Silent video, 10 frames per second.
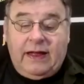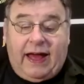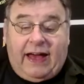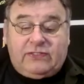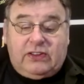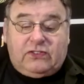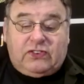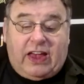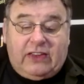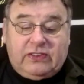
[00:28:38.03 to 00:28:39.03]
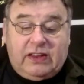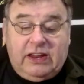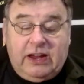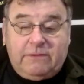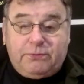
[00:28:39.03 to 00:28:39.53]
As it says in
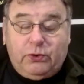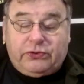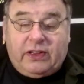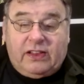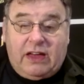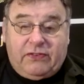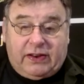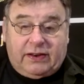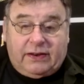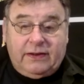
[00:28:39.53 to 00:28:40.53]
Hebrews 11,